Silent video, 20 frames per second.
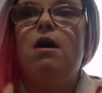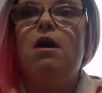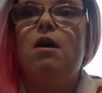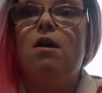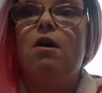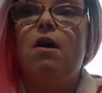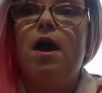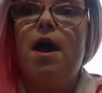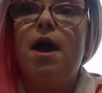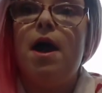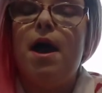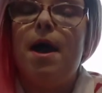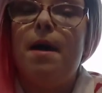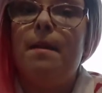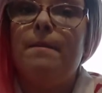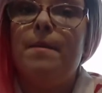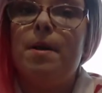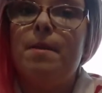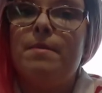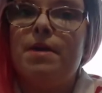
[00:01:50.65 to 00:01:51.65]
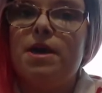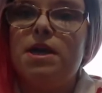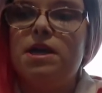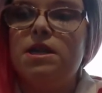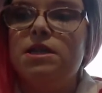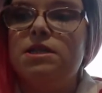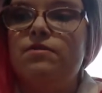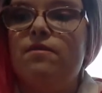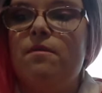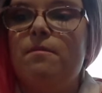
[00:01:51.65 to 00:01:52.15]
I am
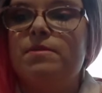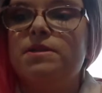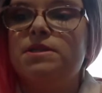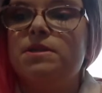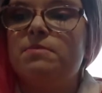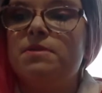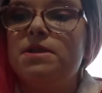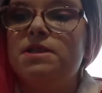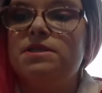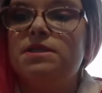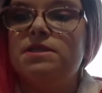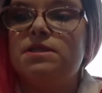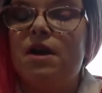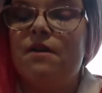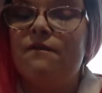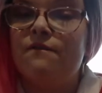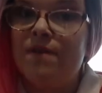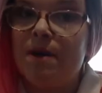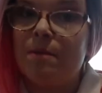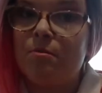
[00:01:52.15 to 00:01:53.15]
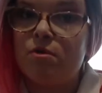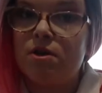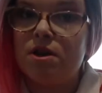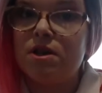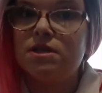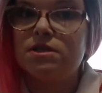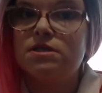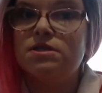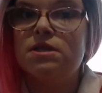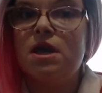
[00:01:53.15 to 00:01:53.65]
making different bits and pieces out of
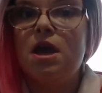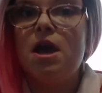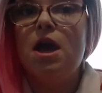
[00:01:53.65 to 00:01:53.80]
fabrics,